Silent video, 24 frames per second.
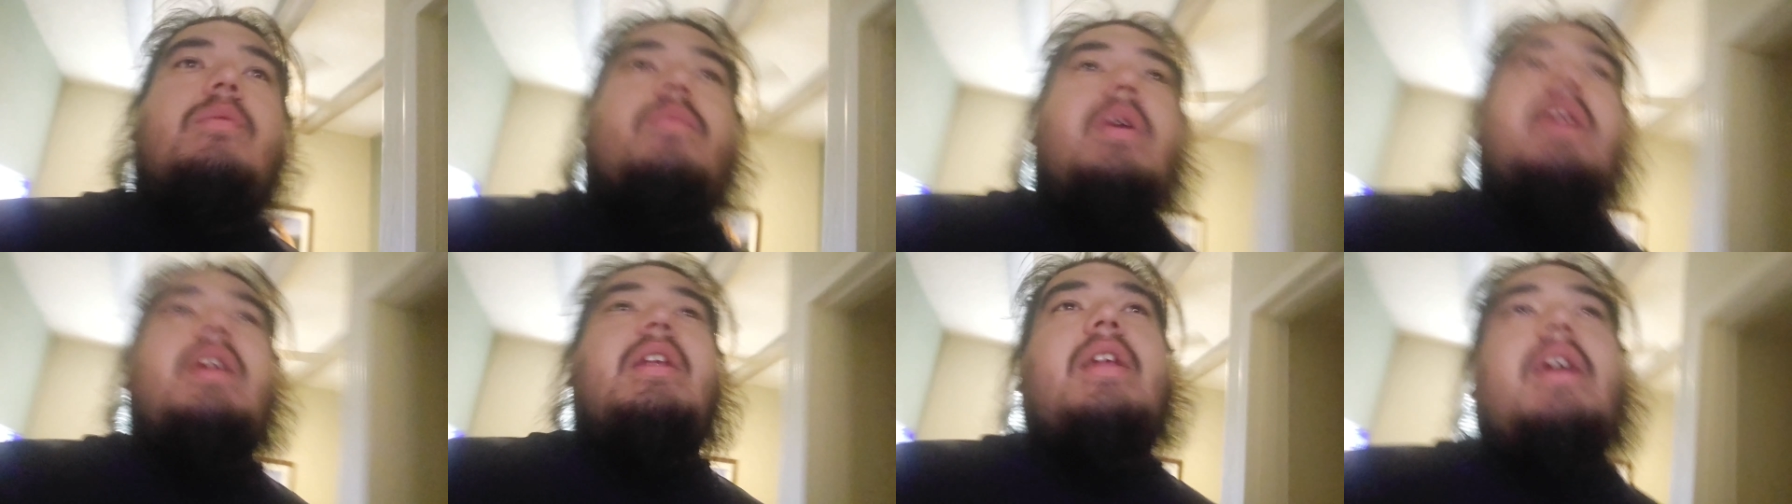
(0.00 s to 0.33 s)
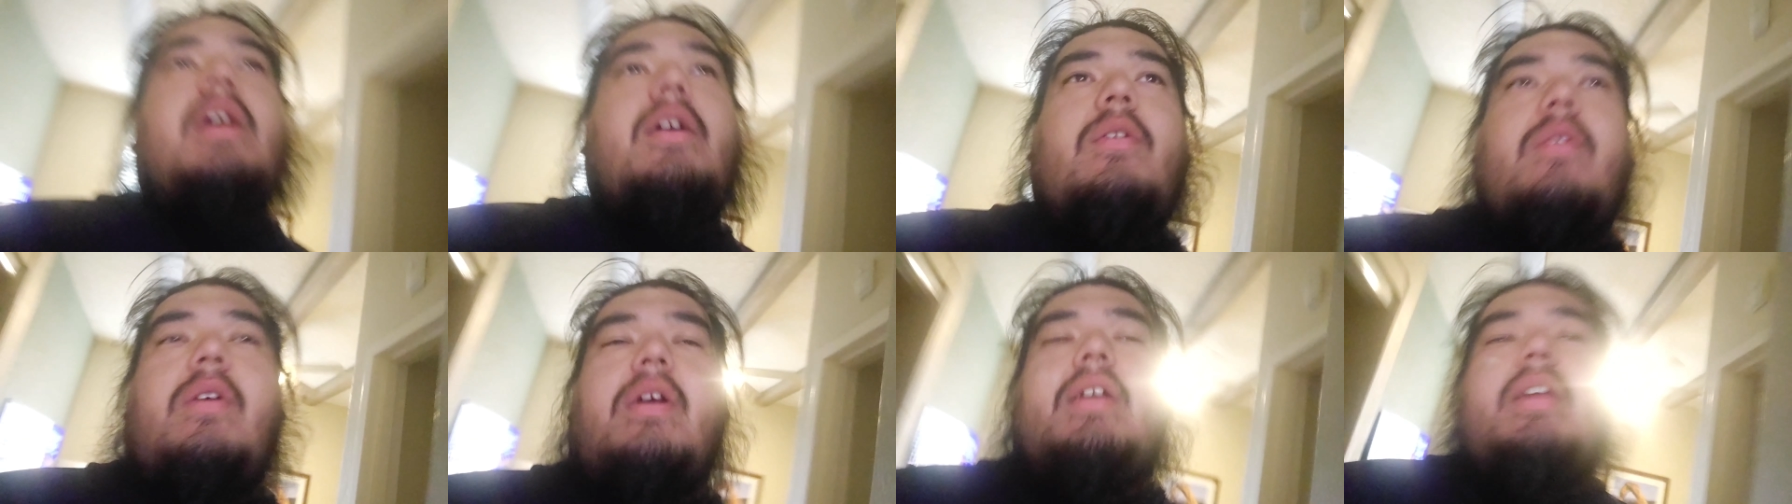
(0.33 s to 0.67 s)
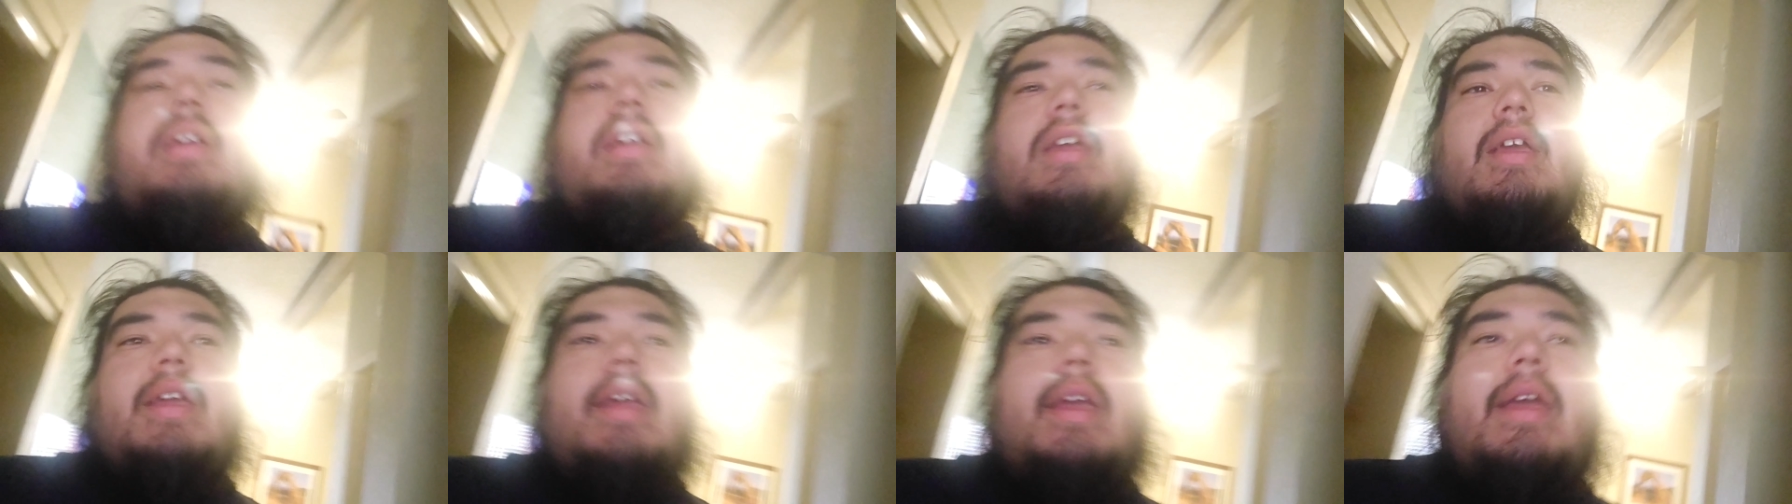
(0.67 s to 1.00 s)
right now.
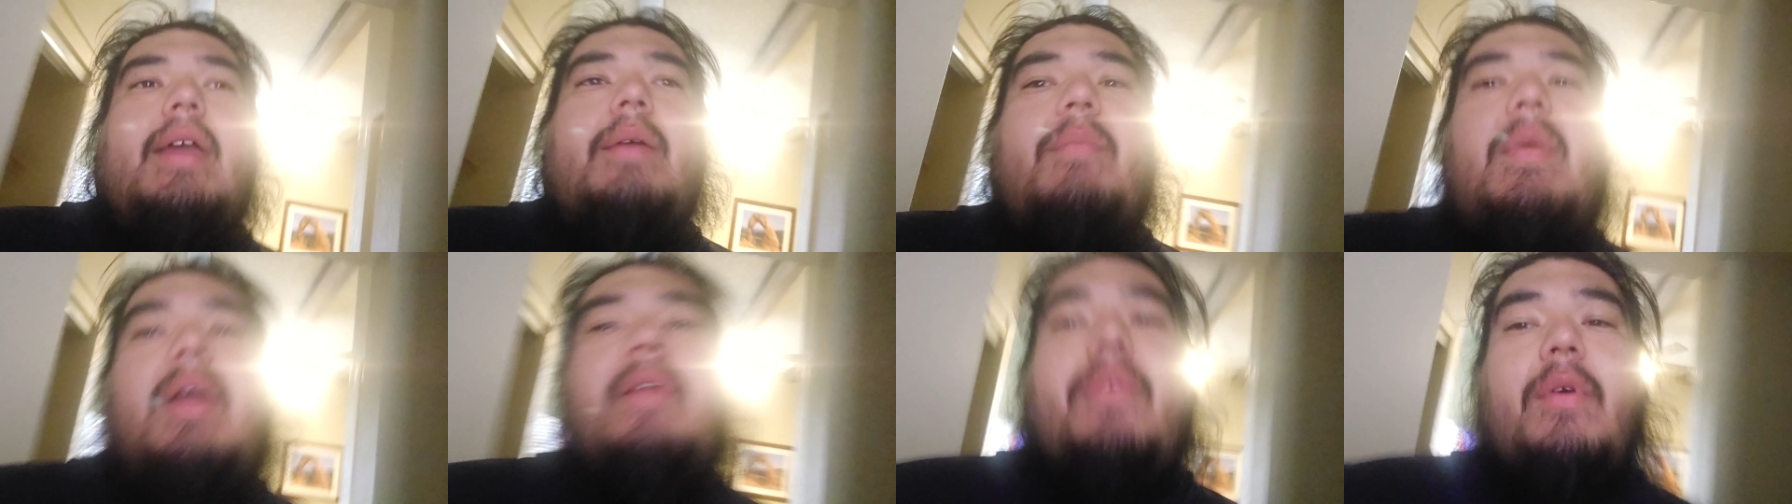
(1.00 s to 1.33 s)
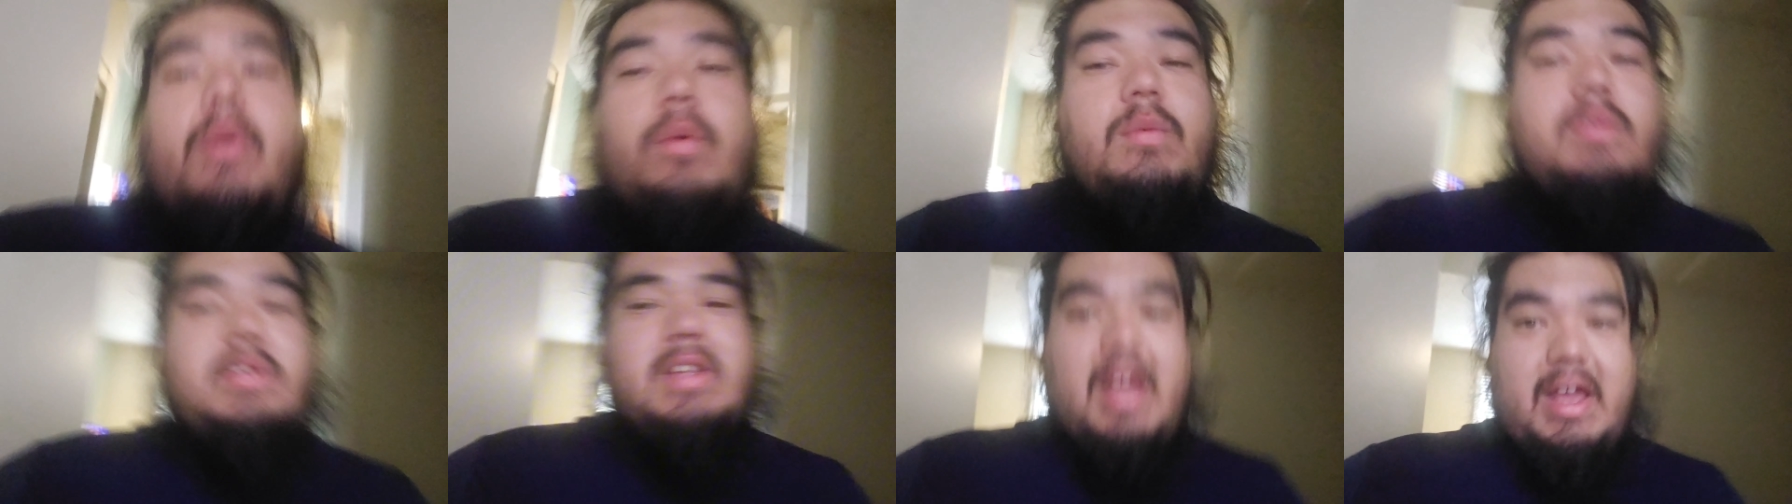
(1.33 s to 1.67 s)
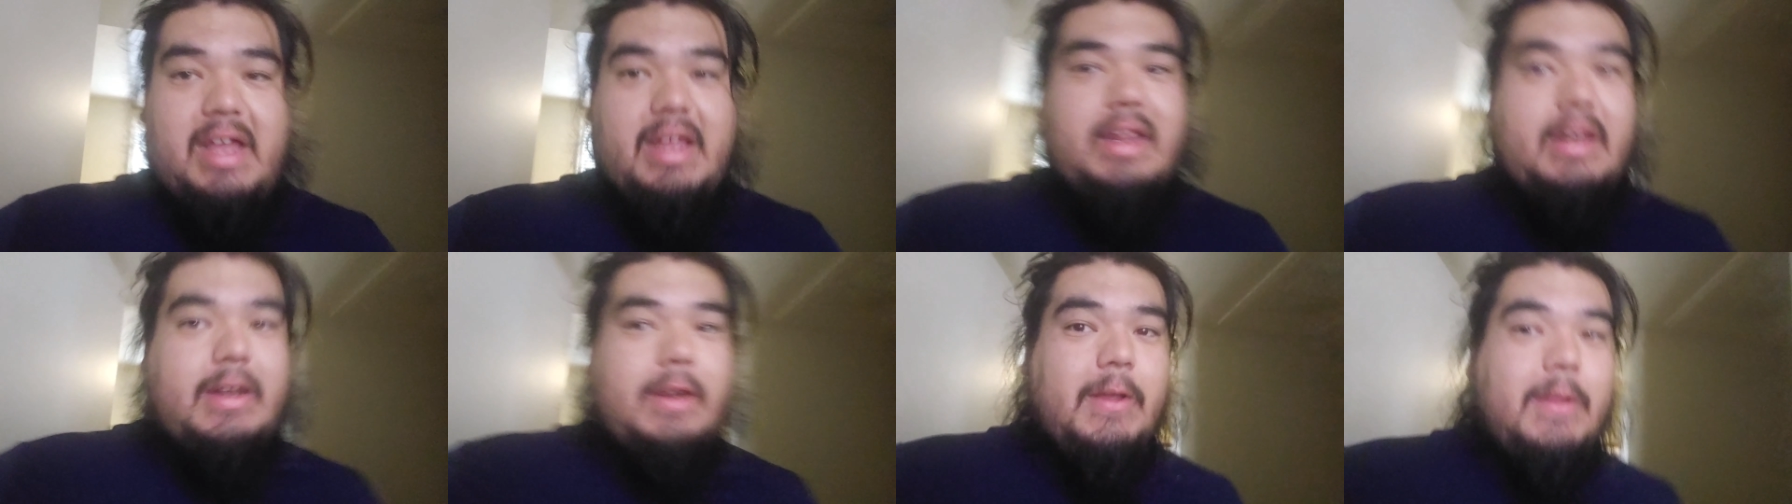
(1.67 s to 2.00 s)
My phone died